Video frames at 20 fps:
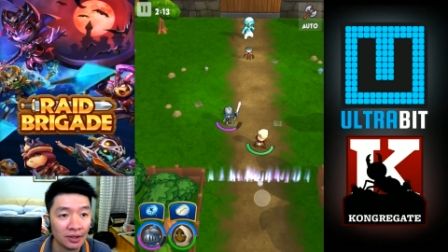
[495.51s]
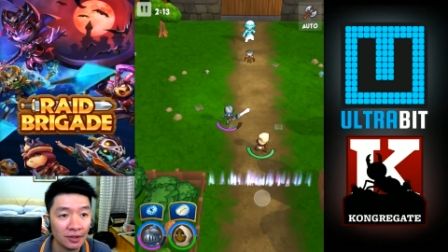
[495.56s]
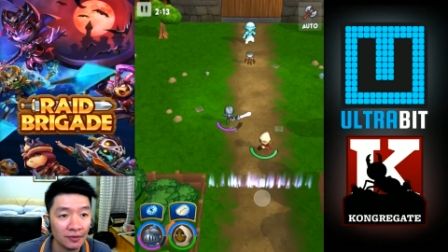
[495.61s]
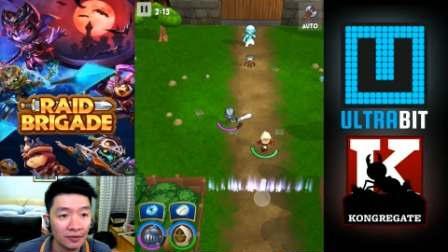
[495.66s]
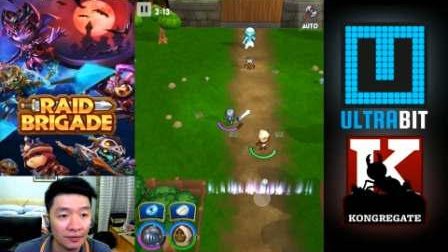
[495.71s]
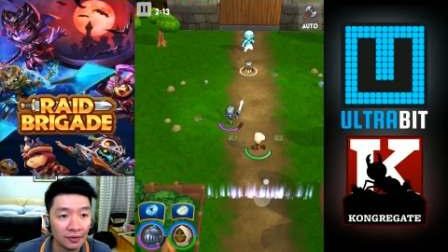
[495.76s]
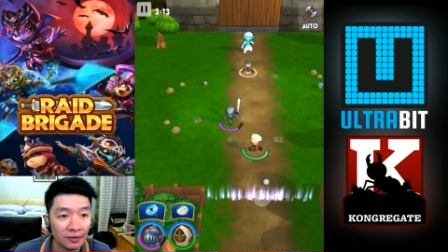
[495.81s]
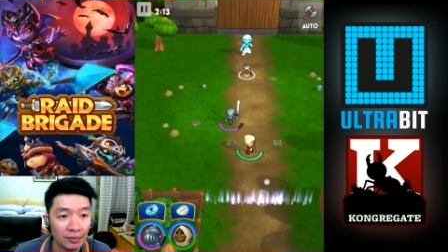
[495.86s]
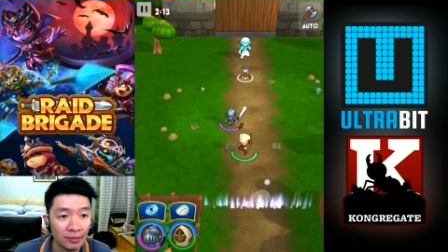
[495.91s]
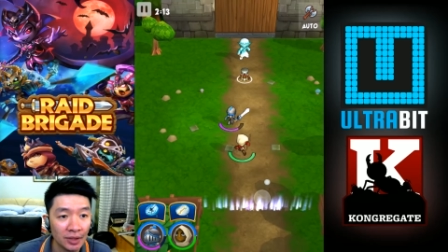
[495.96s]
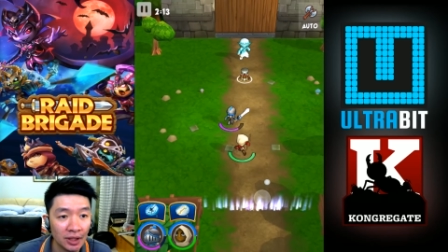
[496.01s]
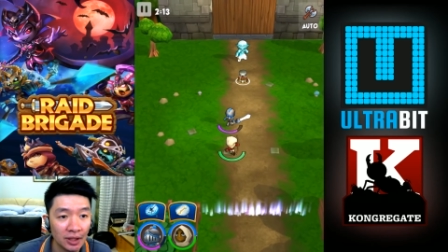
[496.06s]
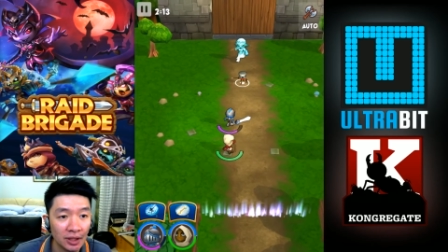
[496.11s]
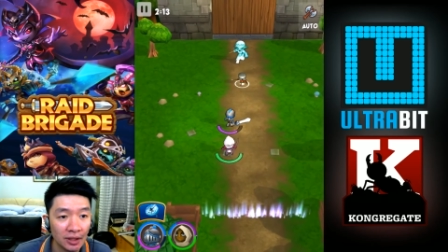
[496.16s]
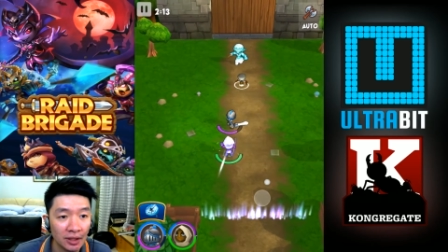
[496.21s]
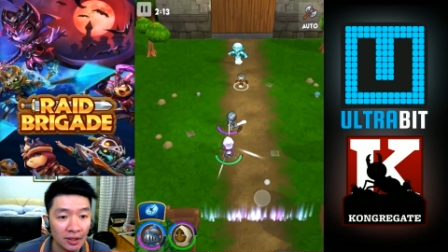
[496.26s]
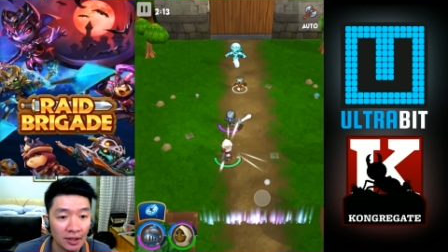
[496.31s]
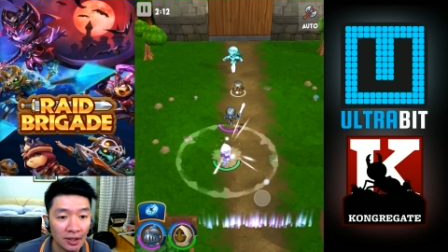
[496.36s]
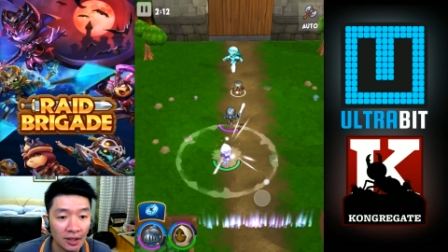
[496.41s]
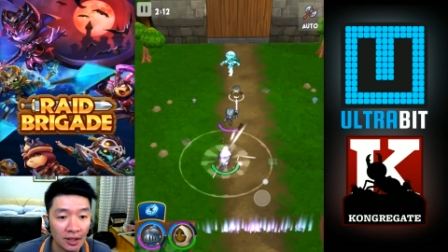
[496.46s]
new for
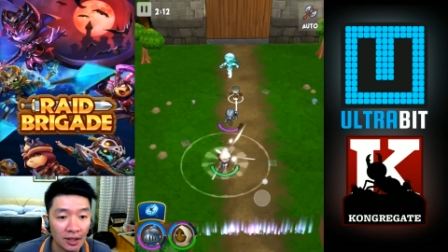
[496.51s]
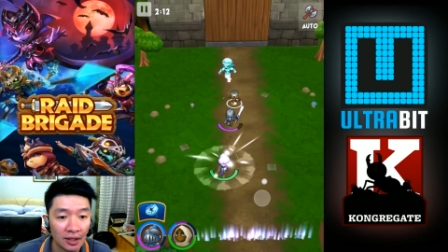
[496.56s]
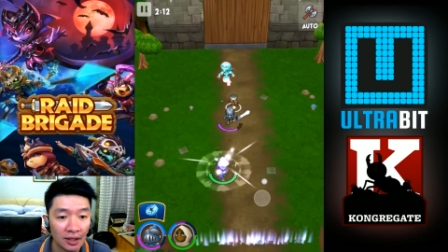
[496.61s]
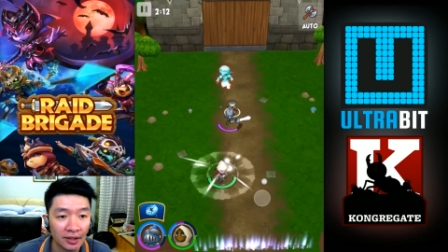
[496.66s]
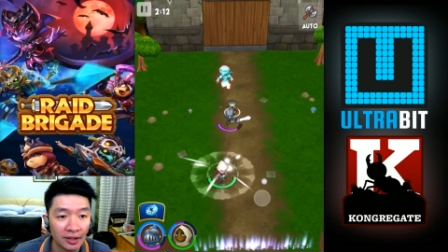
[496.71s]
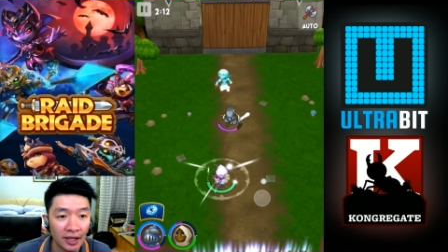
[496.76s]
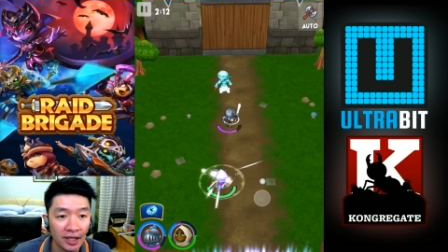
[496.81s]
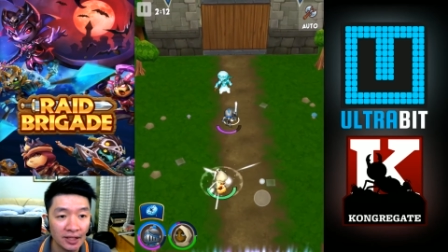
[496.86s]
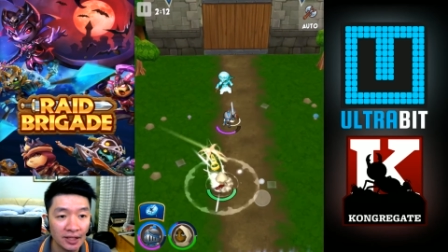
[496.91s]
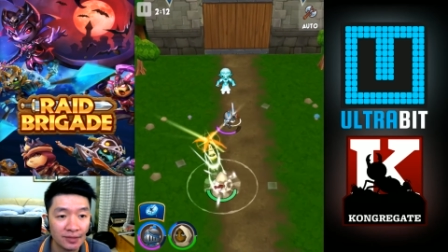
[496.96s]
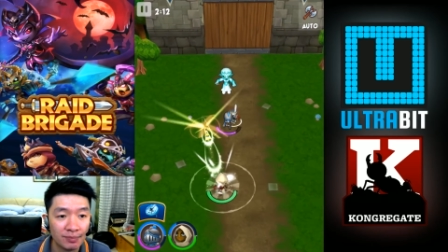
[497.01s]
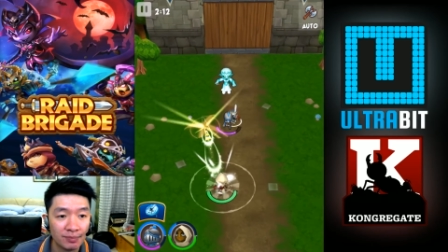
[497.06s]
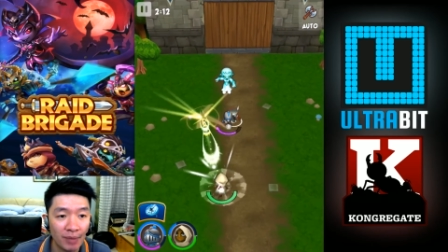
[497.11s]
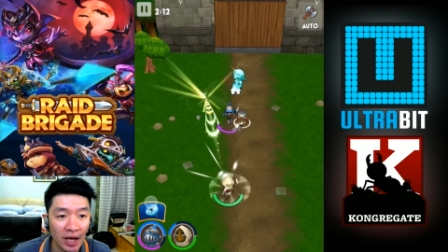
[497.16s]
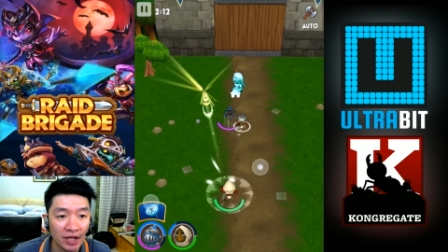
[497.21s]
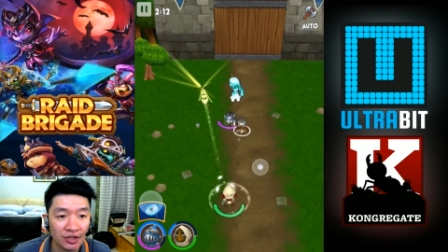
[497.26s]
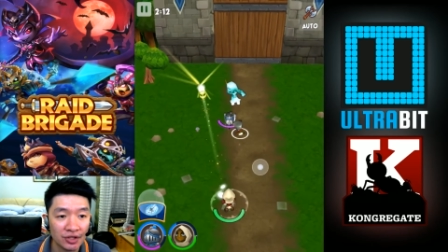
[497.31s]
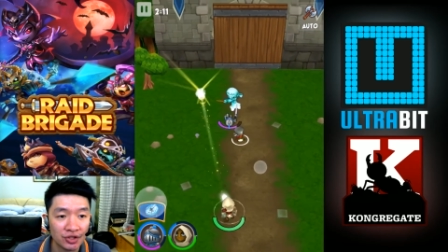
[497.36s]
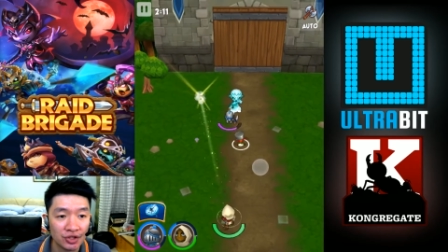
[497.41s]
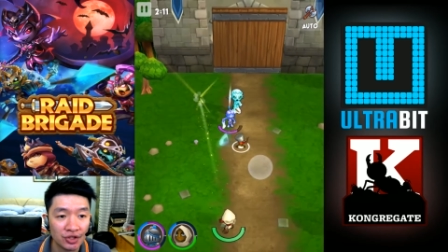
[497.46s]
me. Against
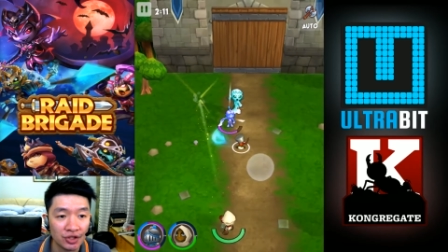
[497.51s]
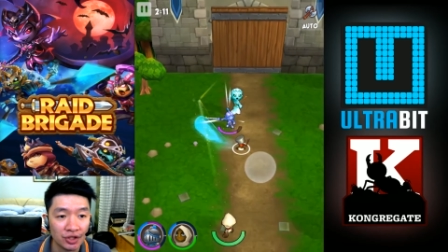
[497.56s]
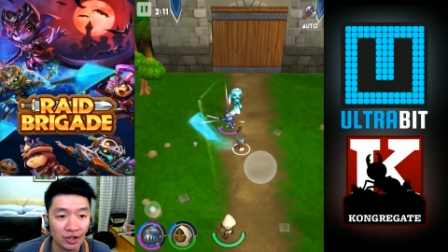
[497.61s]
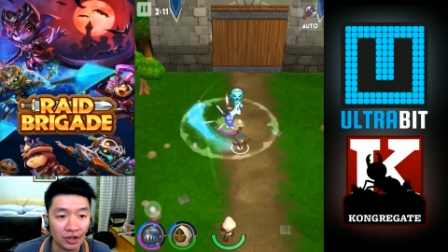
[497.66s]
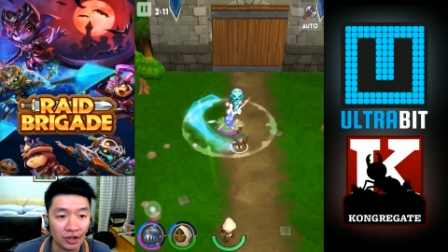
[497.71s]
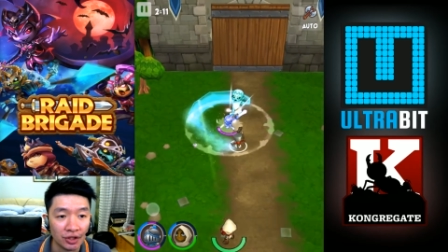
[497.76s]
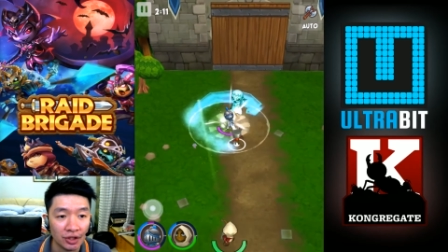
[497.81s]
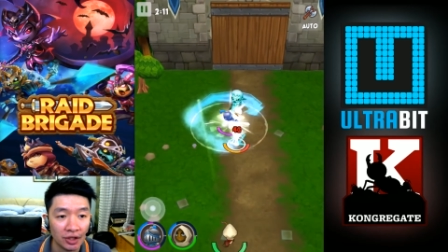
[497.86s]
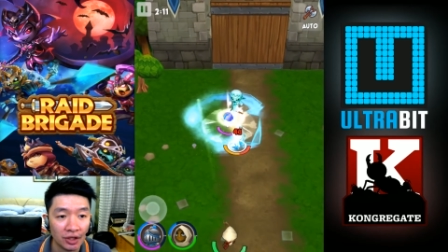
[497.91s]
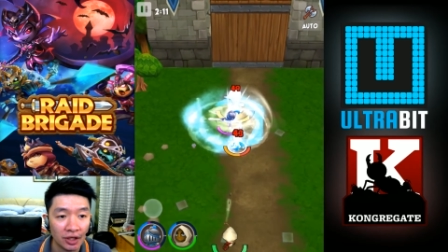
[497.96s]
Banshee.